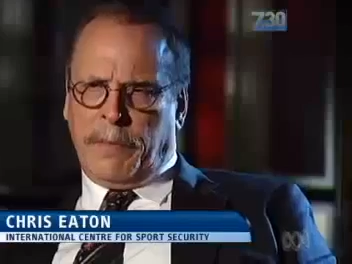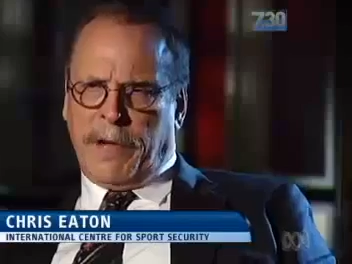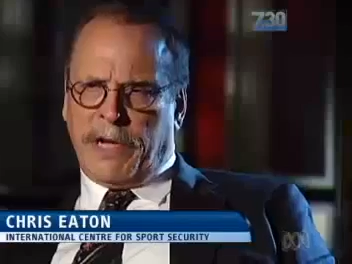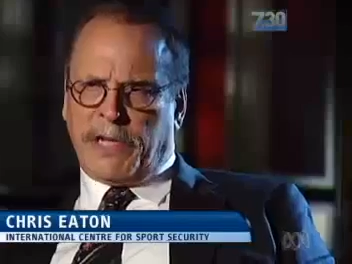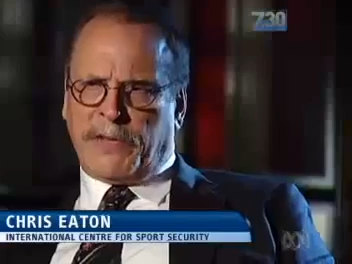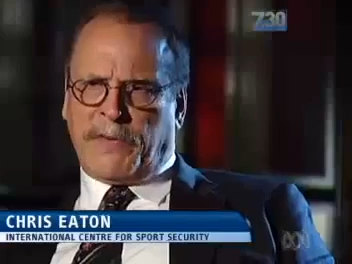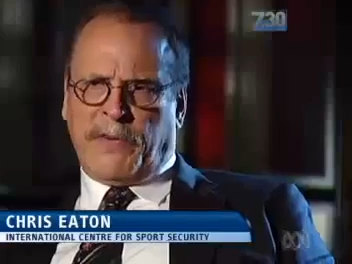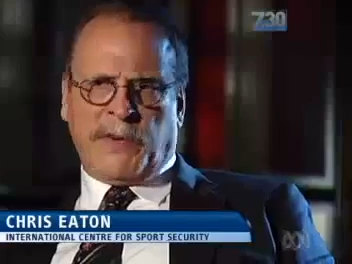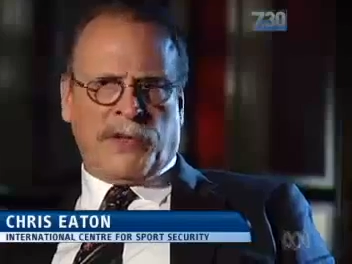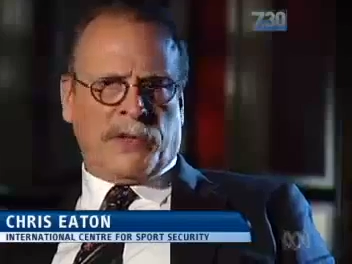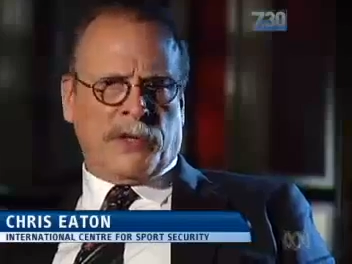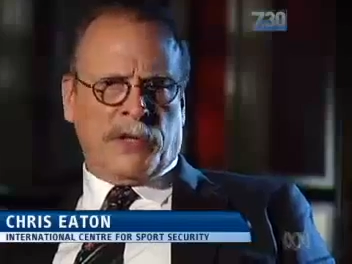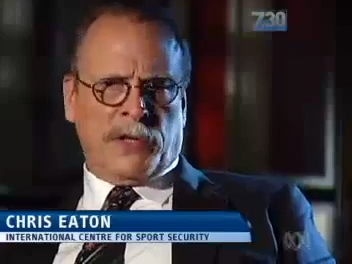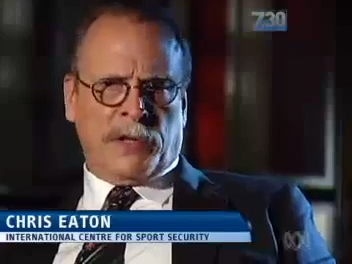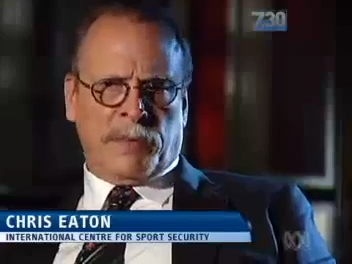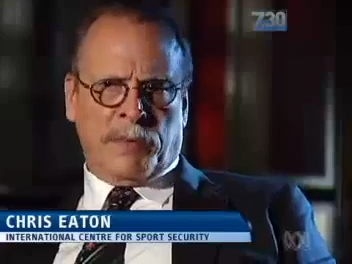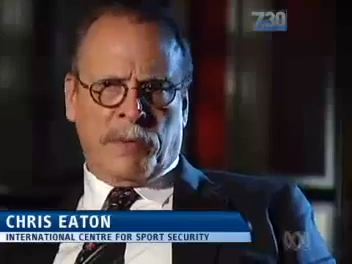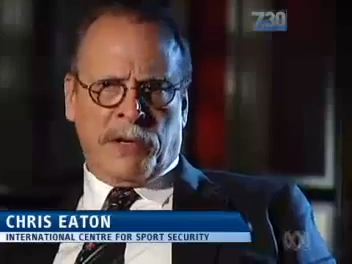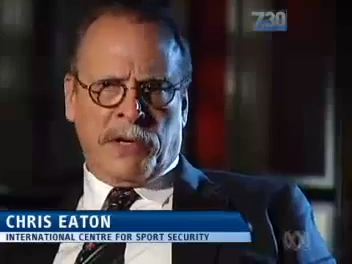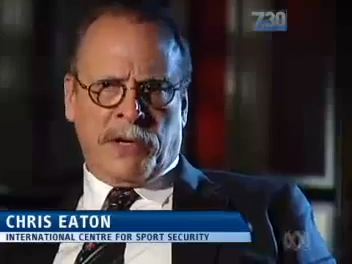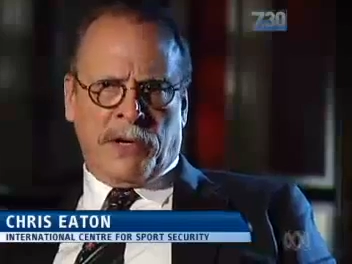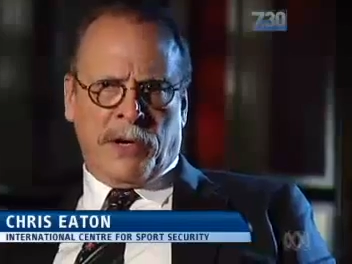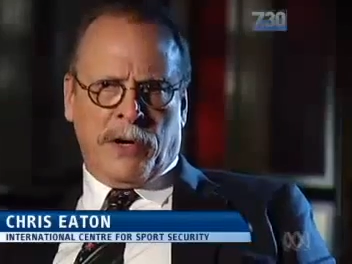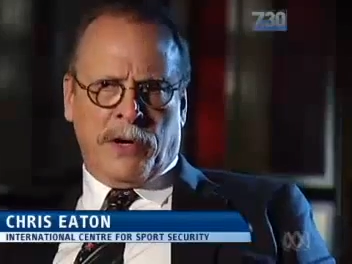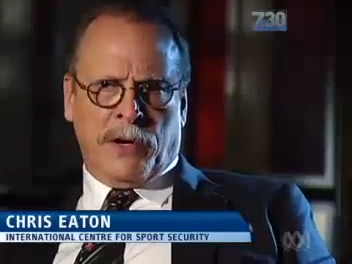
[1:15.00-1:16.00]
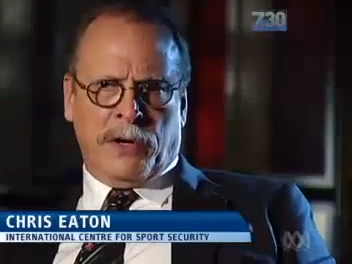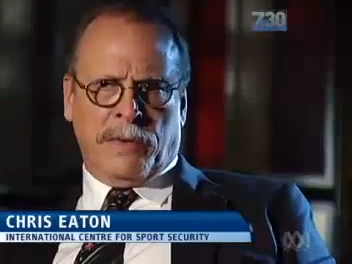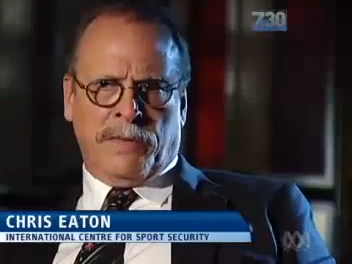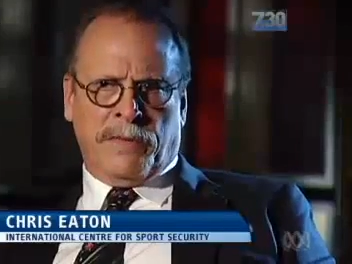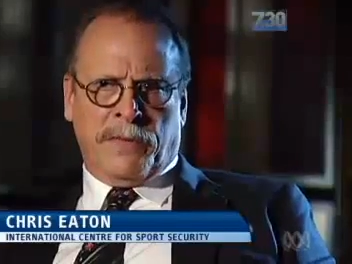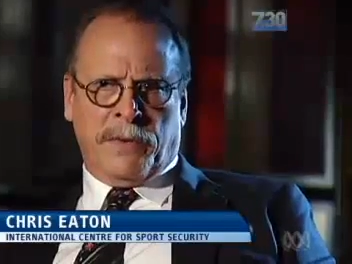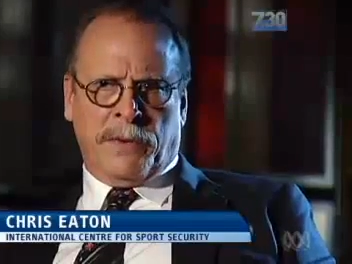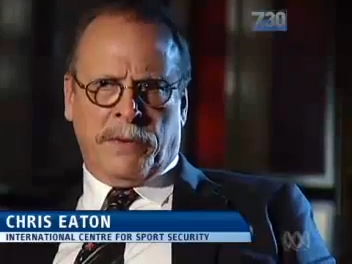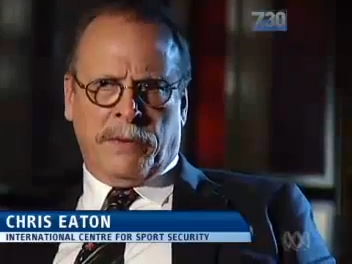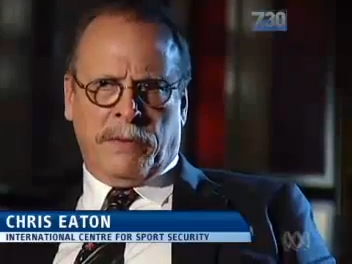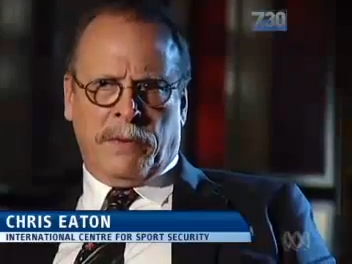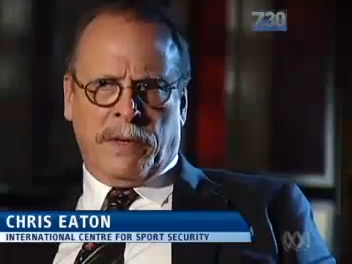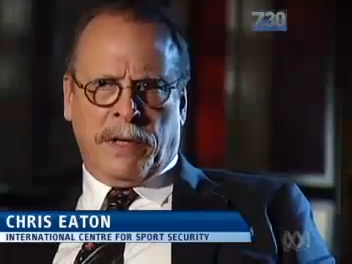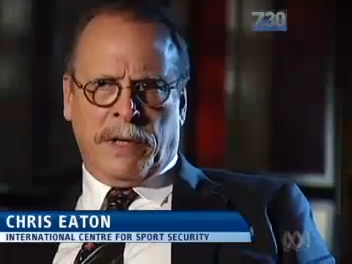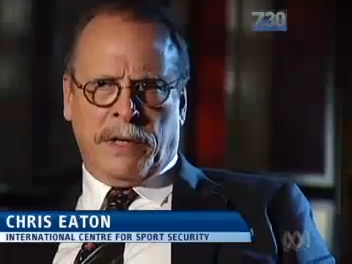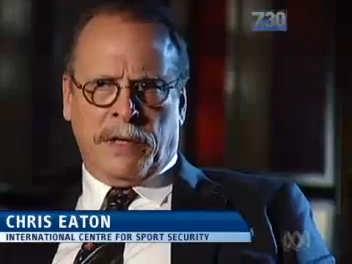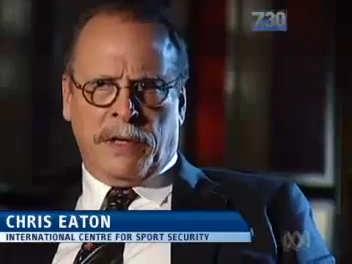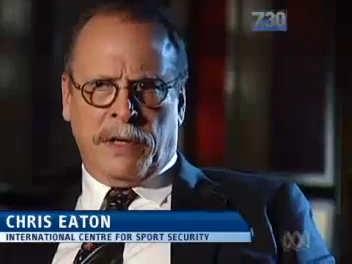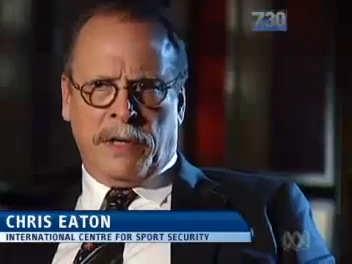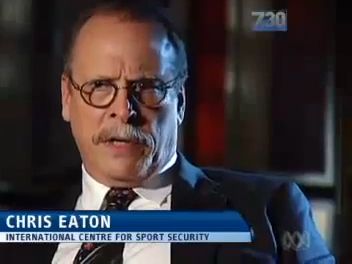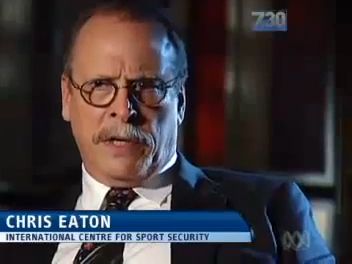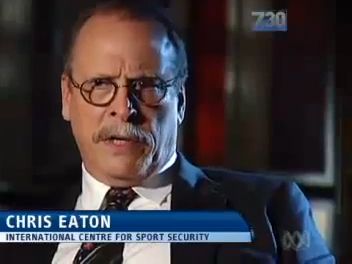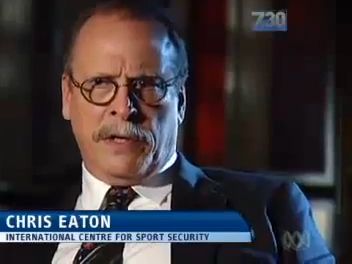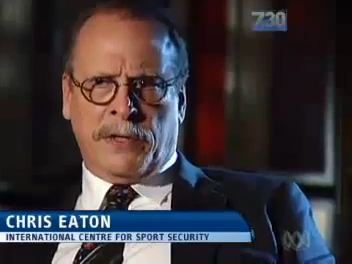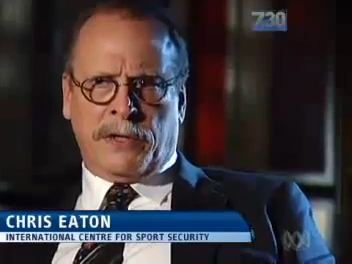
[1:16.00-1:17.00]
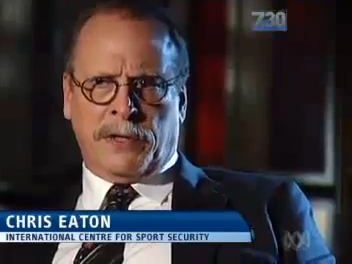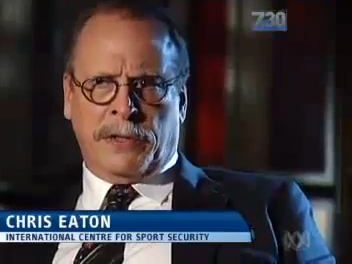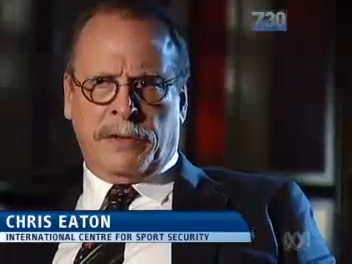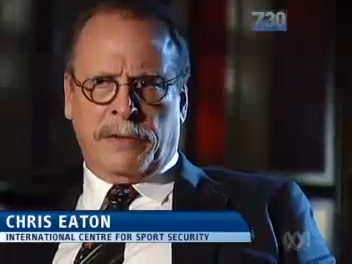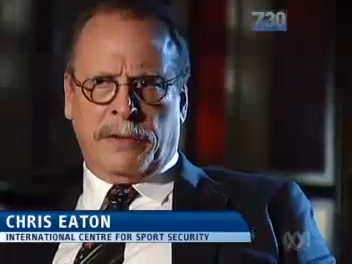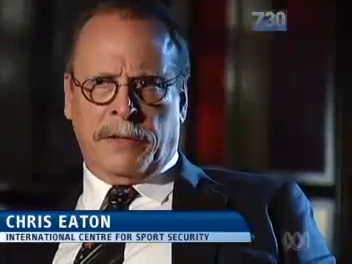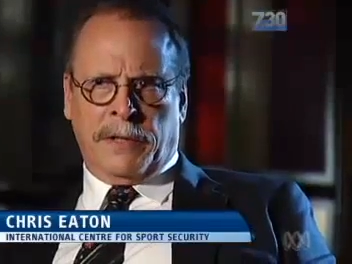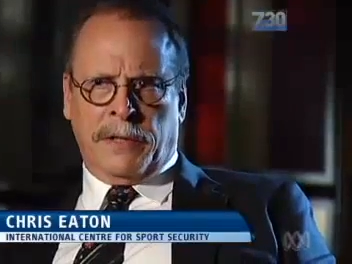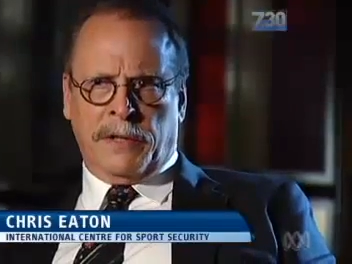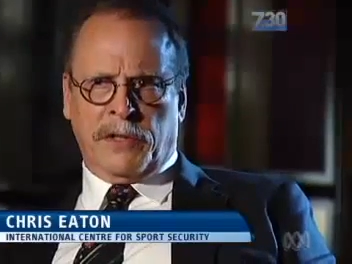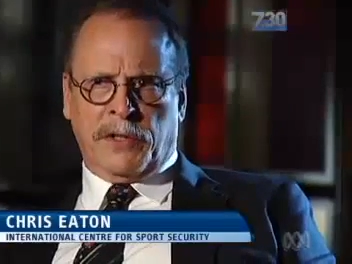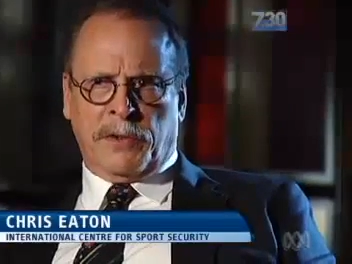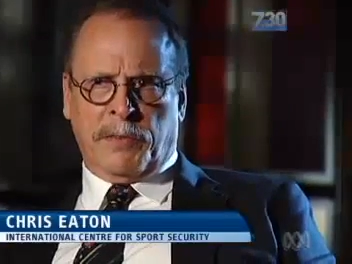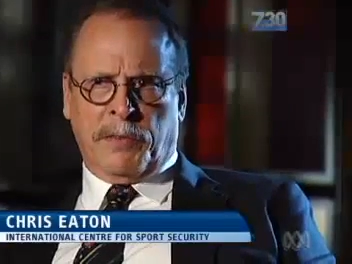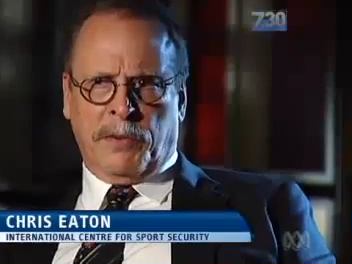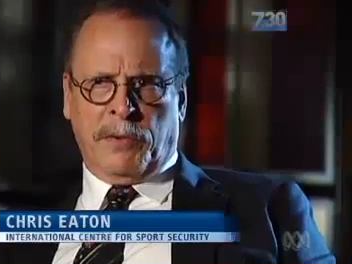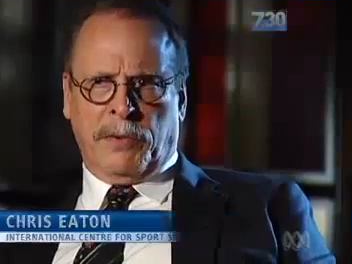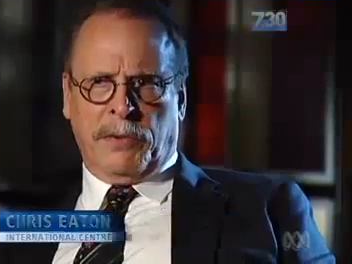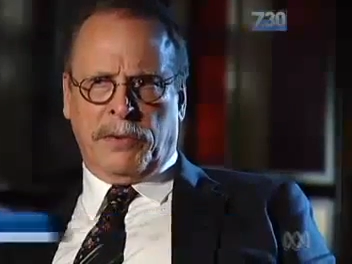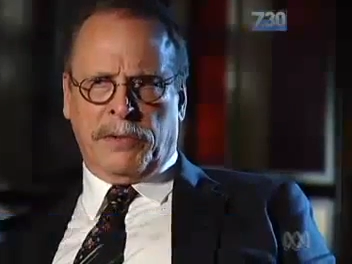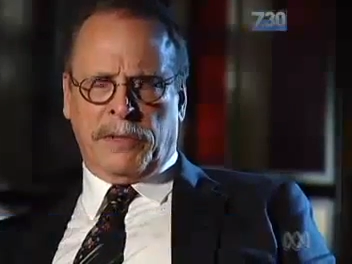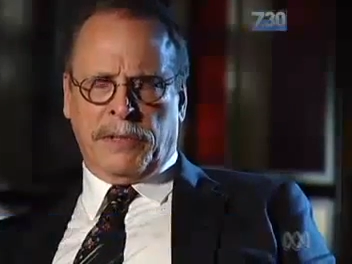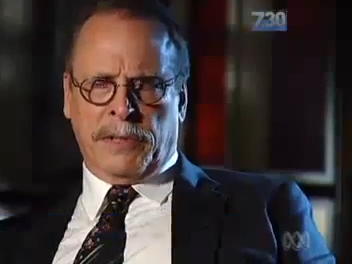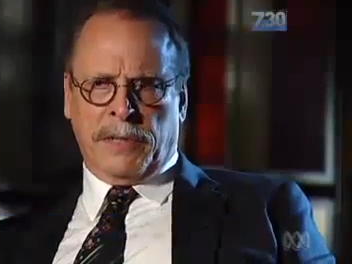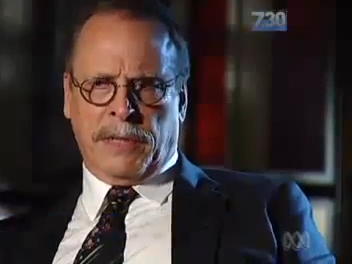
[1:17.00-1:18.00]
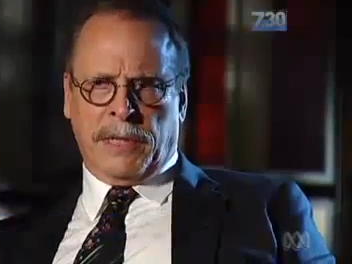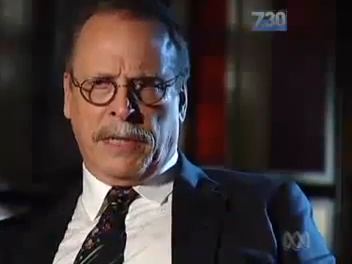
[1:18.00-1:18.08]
Match fixing has been going on for years in sport,